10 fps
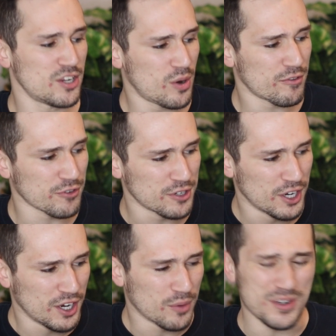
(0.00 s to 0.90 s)
You know what, for,
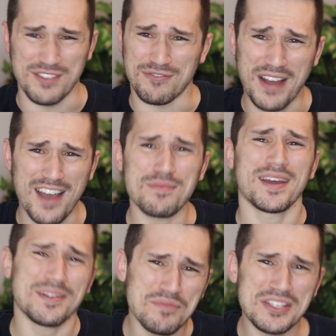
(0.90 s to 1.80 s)
what is it, 5
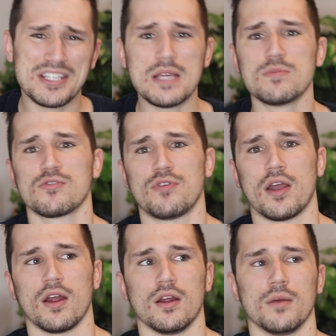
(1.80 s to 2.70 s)
mana? Seems
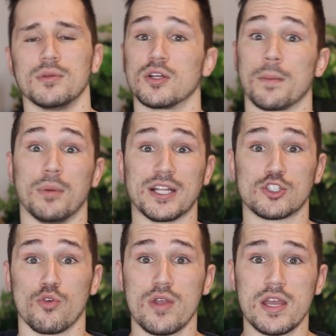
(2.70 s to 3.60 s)
fair, but it's
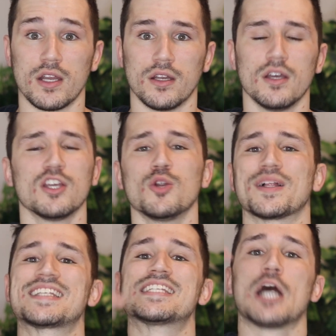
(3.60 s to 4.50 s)
green.
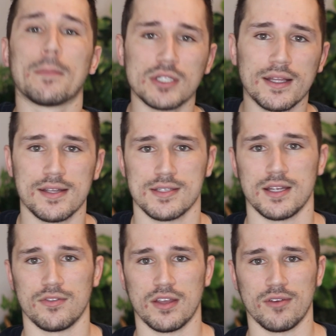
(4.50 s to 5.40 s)
Let's double it
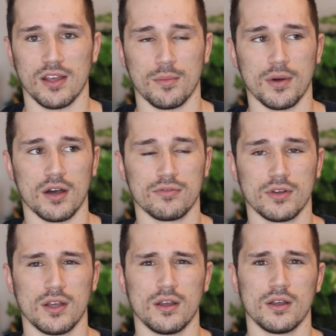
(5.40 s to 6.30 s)
instead of giving a buff.
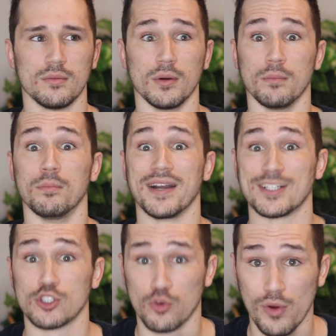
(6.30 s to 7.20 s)
But
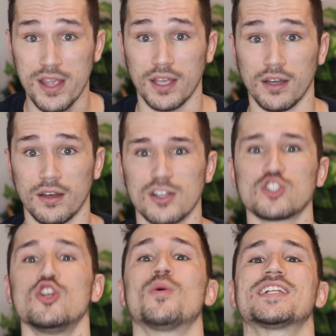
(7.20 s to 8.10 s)
it's green.
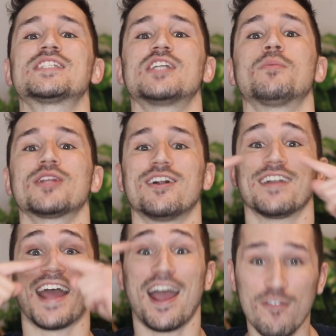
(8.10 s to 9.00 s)
So let's double it
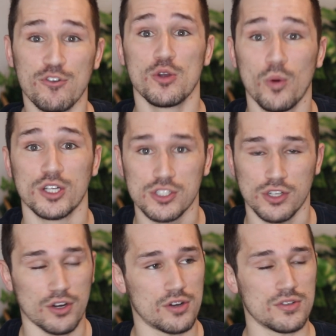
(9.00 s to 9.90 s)
on everyone's
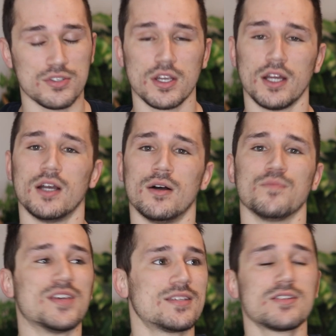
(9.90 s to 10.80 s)
turns.
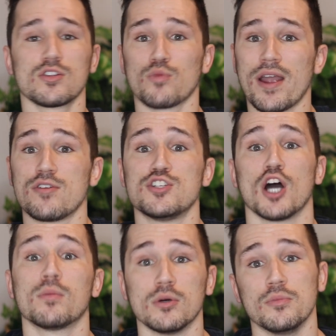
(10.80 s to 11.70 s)
This is the rare
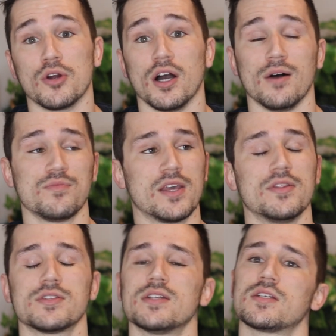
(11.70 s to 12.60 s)
double bruh. In
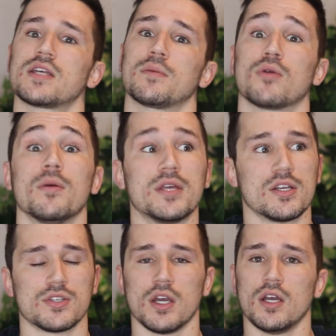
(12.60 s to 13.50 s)
the sense, it's like, bruh, because